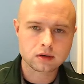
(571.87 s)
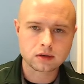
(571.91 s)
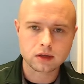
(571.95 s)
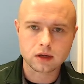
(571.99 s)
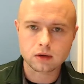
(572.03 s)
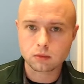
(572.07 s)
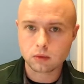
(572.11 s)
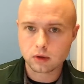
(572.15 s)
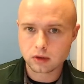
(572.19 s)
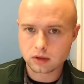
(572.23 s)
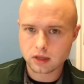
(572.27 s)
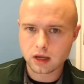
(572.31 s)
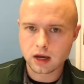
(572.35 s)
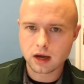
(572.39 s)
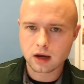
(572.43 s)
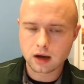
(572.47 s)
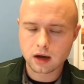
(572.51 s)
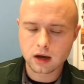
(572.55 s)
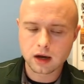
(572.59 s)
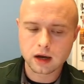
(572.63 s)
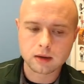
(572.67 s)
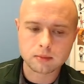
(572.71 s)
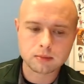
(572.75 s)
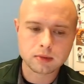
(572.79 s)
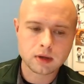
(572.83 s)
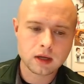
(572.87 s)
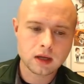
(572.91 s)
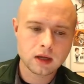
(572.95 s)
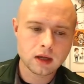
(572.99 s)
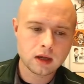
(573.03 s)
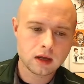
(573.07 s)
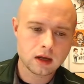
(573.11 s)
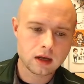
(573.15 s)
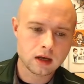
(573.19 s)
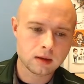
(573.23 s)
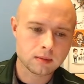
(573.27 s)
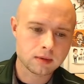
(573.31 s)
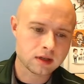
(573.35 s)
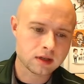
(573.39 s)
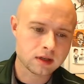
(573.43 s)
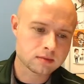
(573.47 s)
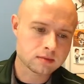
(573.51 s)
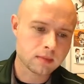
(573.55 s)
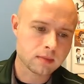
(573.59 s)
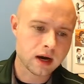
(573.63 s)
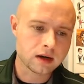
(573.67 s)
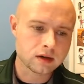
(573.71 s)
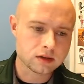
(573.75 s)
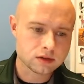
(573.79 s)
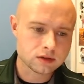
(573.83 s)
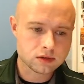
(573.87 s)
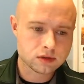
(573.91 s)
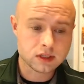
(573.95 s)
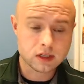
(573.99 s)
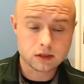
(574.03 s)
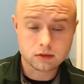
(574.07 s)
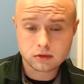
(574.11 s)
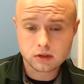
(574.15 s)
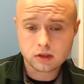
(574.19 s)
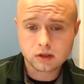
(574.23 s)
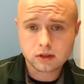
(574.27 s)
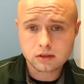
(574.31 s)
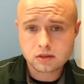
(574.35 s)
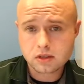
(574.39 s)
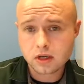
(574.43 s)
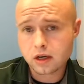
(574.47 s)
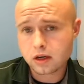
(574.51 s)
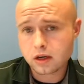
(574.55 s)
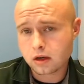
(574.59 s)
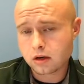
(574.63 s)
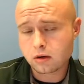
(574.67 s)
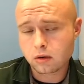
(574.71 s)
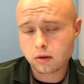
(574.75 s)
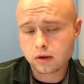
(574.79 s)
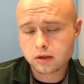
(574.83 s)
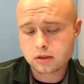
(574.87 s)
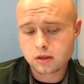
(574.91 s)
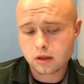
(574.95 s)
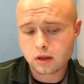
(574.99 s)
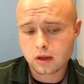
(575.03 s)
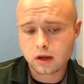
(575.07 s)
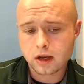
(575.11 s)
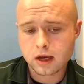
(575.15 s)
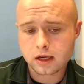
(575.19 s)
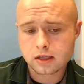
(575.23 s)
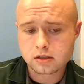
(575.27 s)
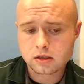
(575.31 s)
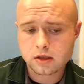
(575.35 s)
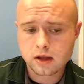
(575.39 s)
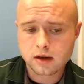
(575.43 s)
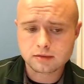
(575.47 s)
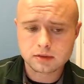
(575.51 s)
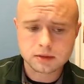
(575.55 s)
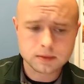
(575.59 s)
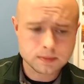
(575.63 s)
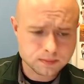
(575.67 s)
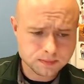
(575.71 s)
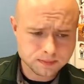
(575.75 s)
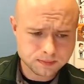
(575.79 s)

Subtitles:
They want that hype because miners can really take a coin to the next level.